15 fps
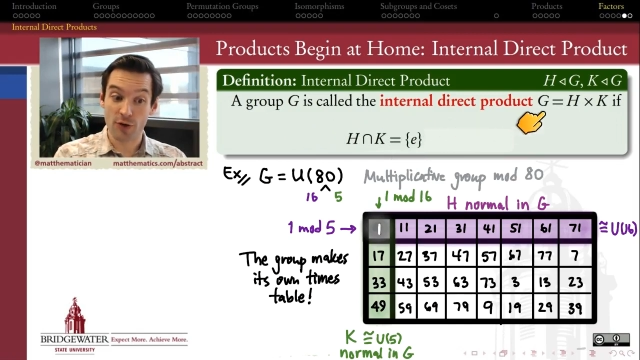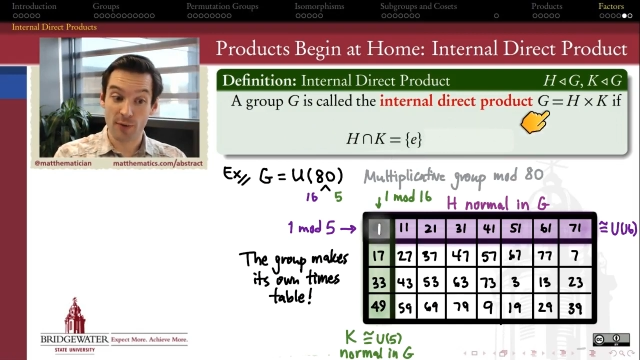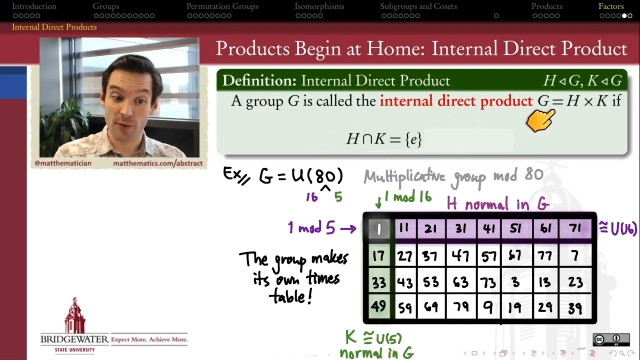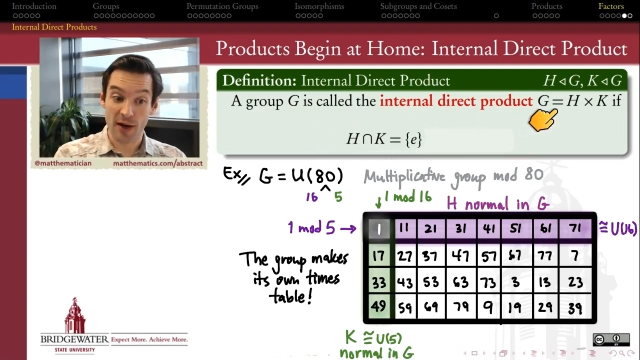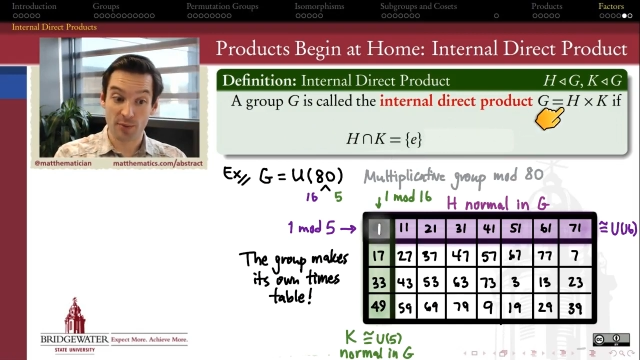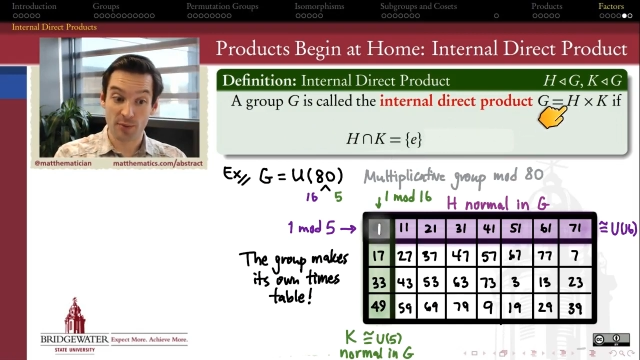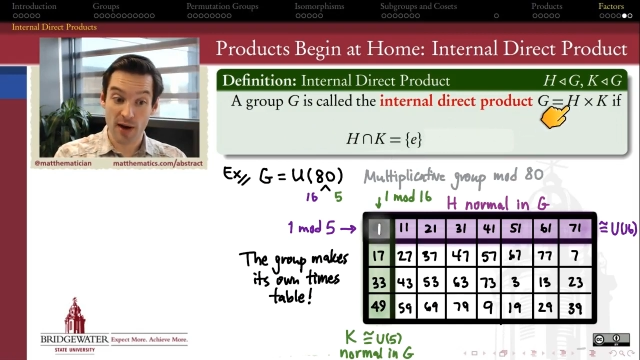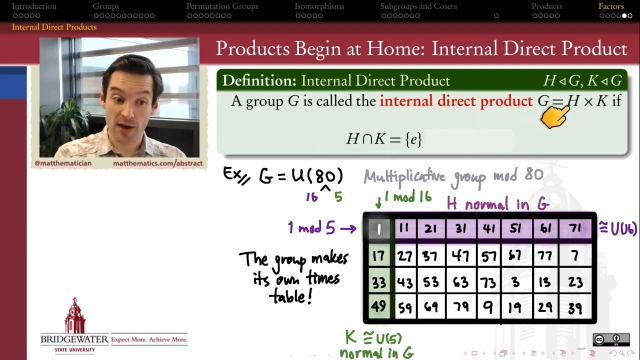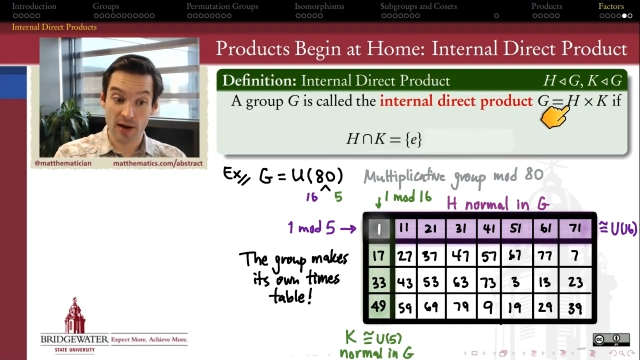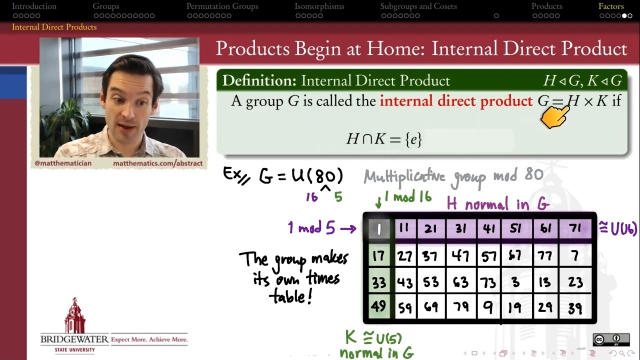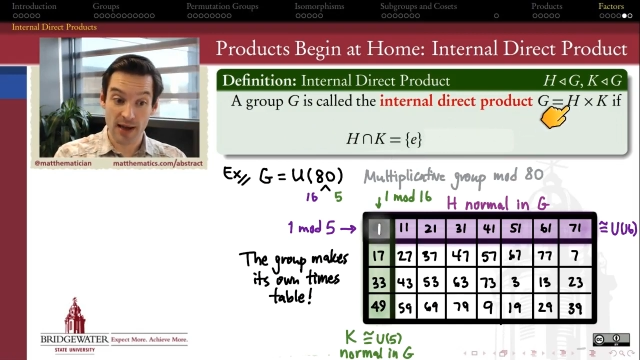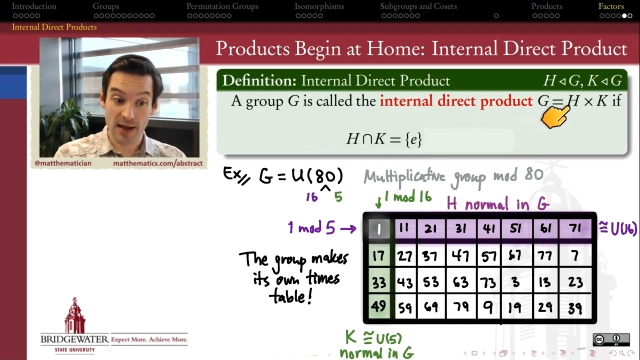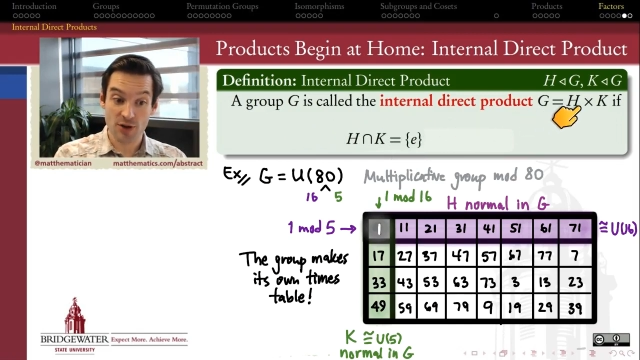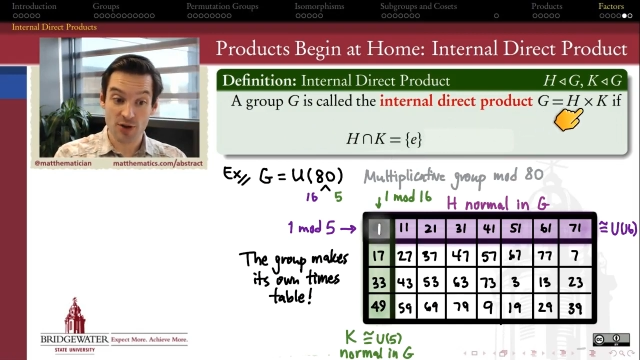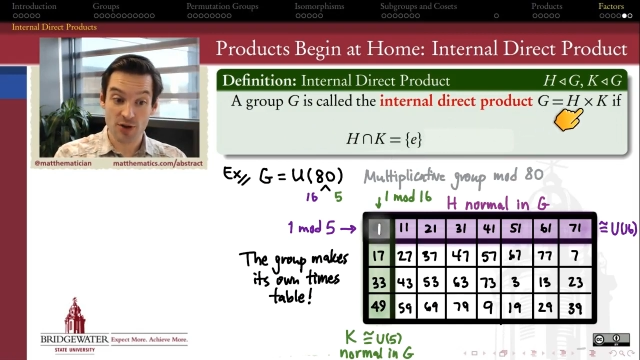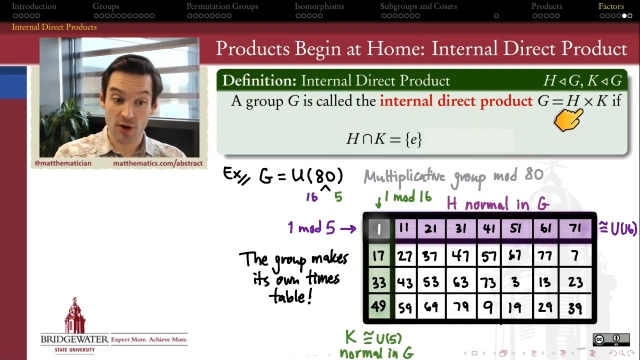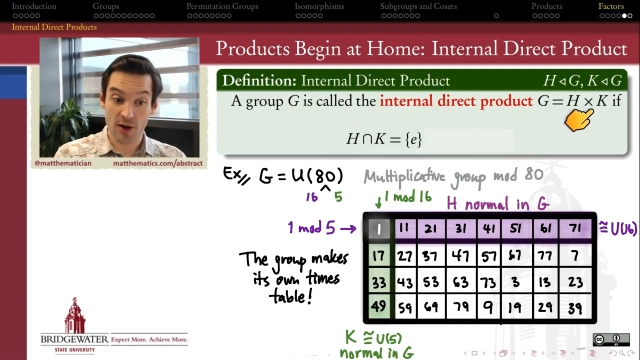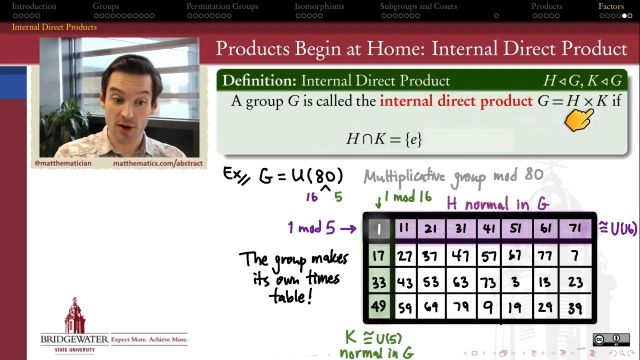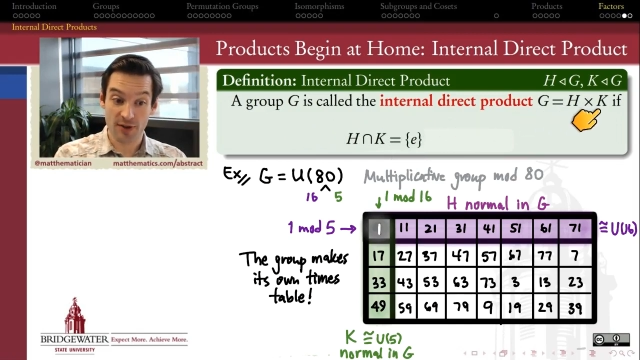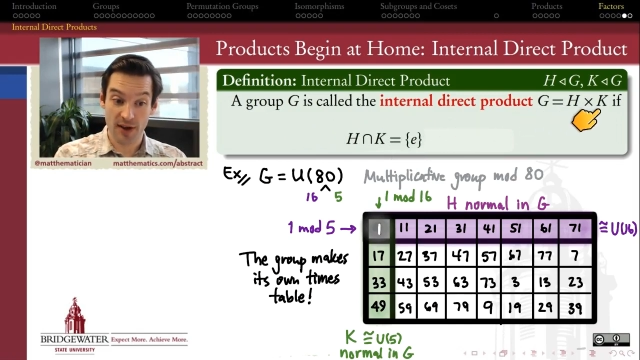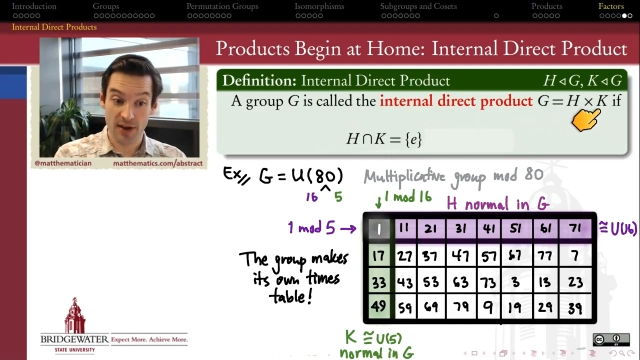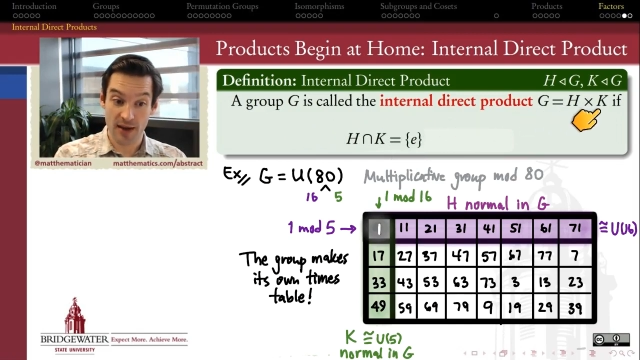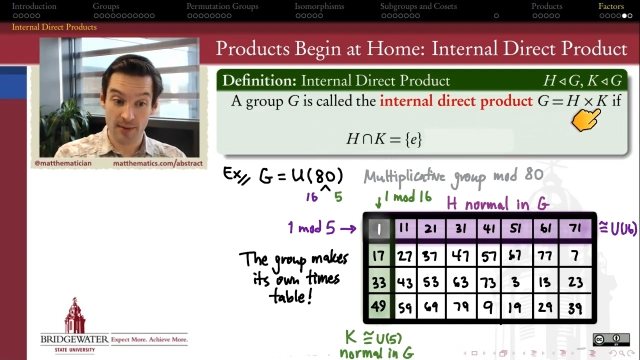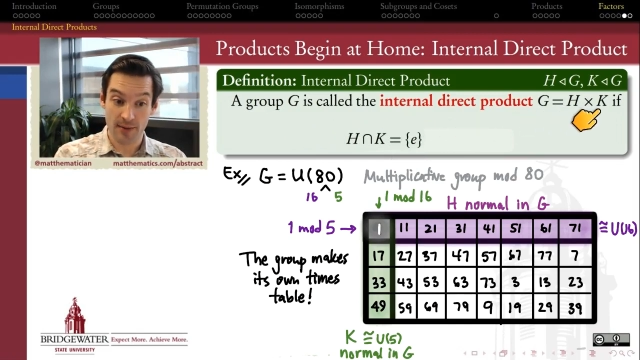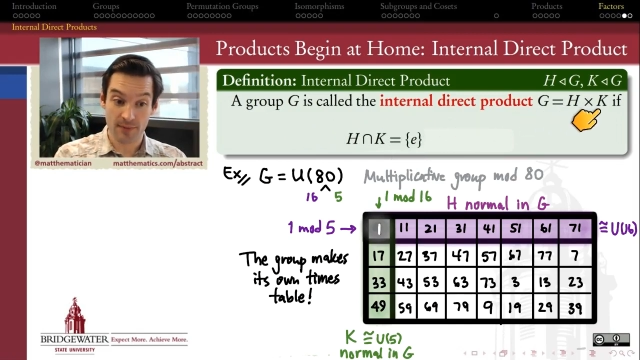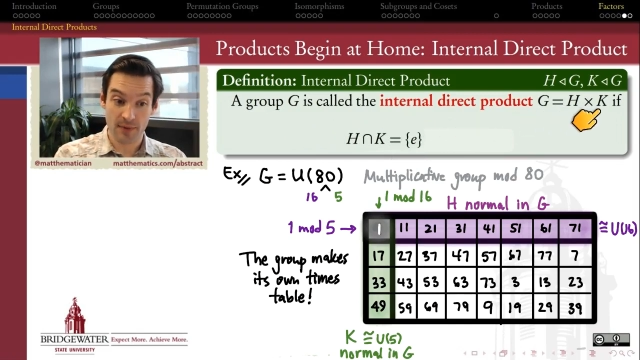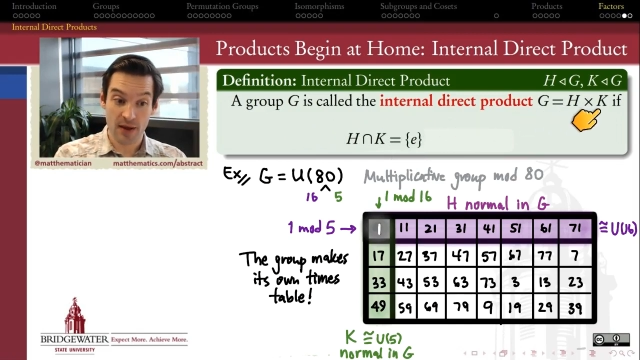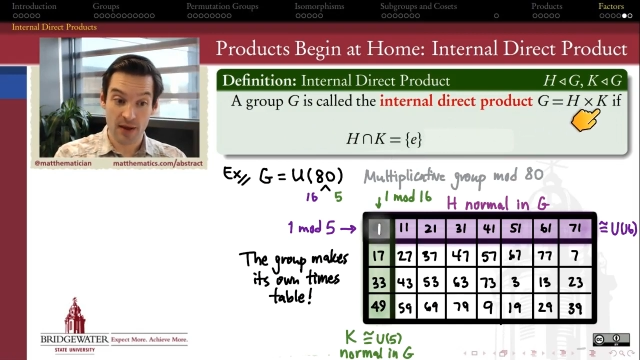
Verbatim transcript: direct product, H cross K.